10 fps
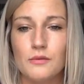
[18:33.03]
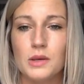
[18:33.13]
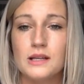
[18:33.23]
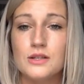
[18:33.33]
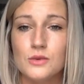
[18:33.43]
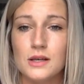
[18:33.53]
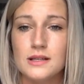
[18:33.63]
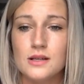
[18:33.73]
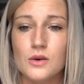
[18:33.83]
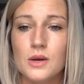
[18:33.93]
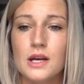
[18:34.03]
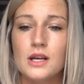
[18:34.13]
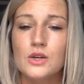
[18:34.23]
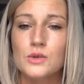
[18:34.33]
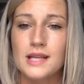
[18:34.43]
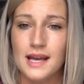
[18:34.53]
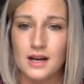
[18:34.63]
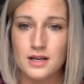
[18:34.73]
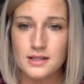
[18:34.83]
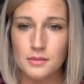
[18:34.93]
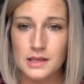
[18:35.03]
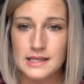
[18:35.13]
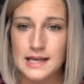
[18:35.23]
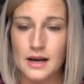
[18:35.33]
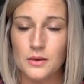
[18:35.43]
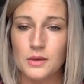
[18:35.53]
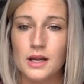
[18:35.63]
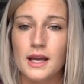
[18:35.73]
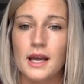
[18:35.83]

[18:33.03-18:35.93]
But in doing so, you're tearing somebody down